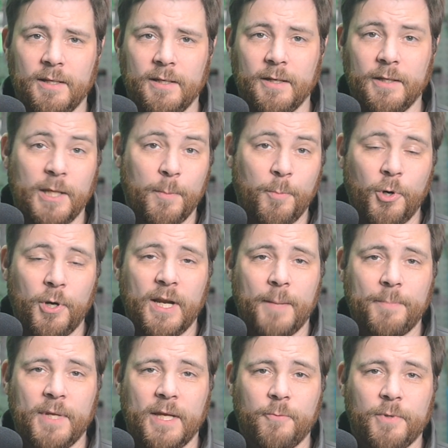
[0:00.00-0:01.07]
Now, the important
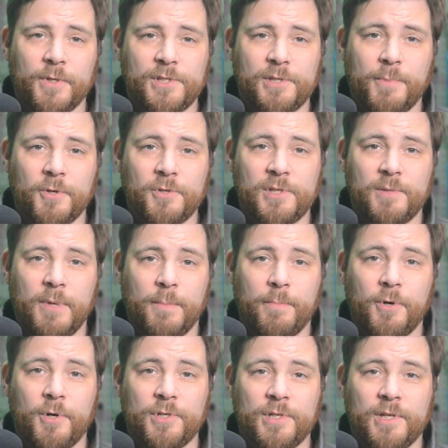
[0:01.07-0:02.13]
update was supposed to be
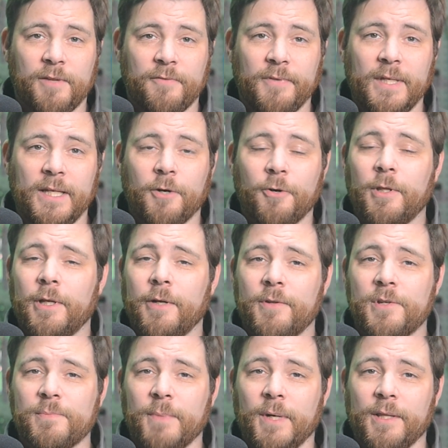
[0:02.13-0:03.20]
pushed to the fleet earlier
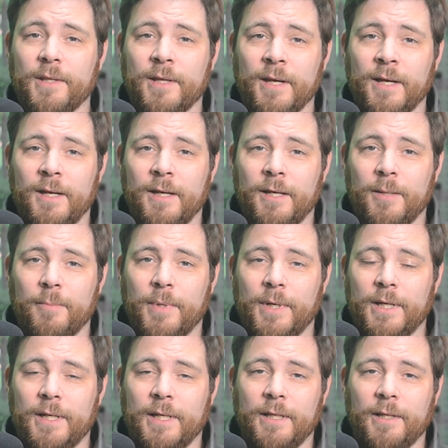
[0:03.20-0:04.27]
this month,
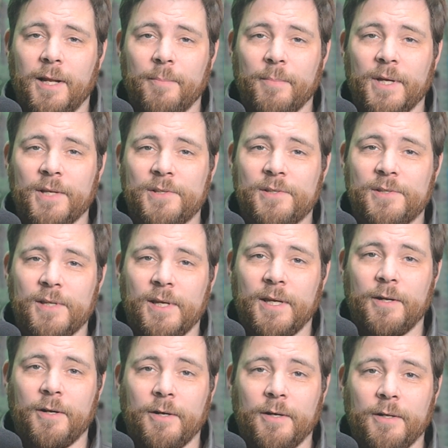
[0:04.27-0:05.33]
but Elon Musk
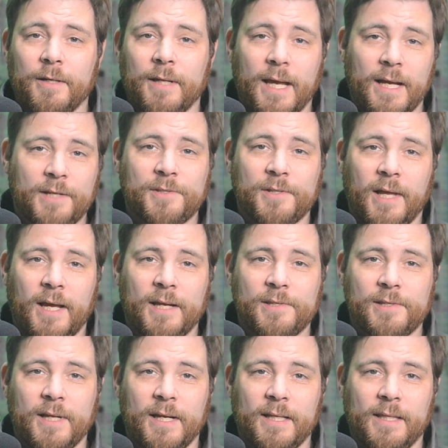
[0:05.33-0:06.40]
said on X
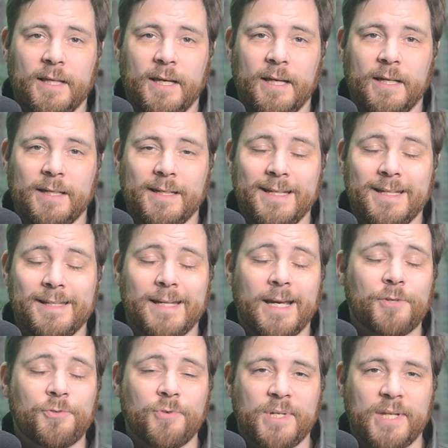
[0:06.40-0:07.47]
last night that it needs
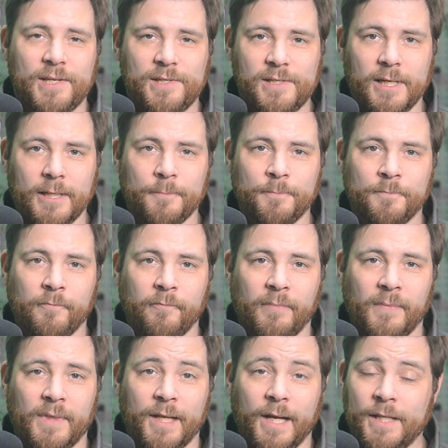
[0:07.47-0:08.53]
extra testing.
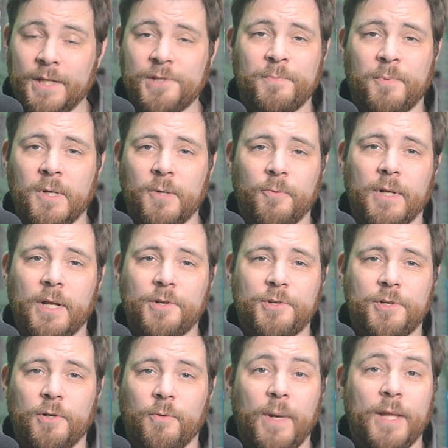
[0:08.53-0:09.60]
At this point, we're not
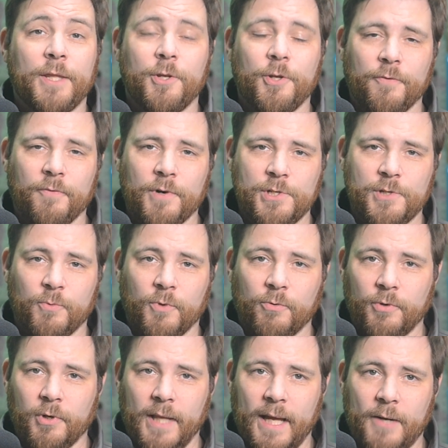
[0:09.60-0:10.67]
sure when the new version will
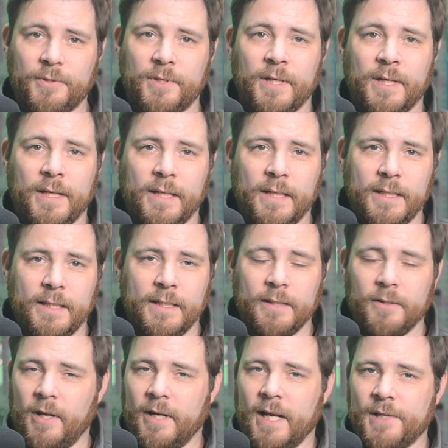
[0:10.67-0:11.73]
roll out.
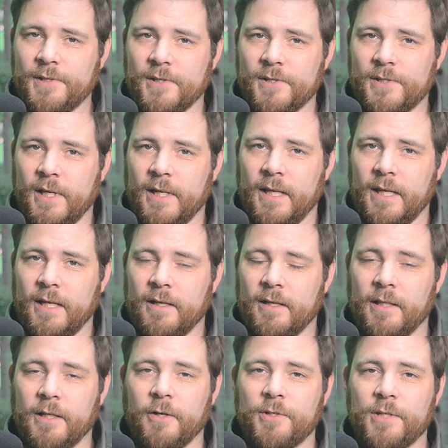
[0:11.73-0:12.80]
Elon hasn't set a
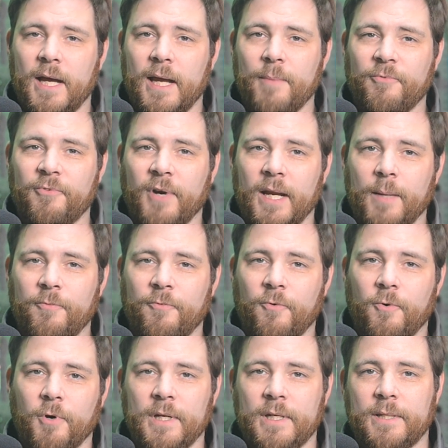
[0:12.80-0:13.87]
clear time frame
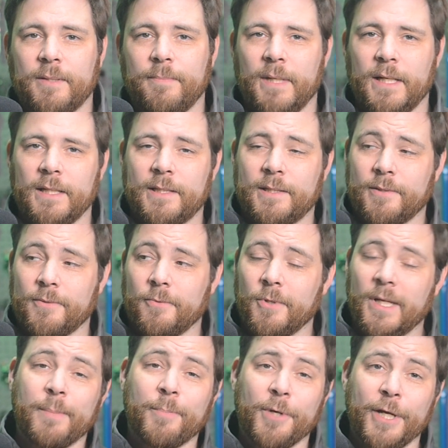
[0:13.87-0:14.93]
for it, but we'll
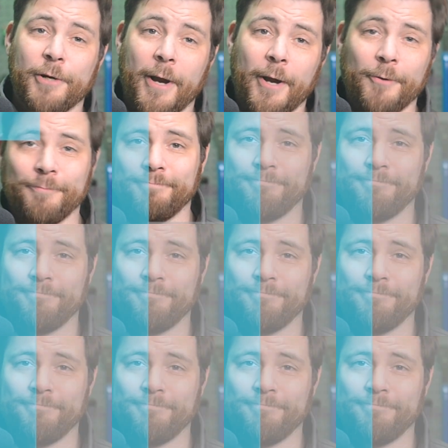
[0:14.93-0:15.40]
keep an ear out.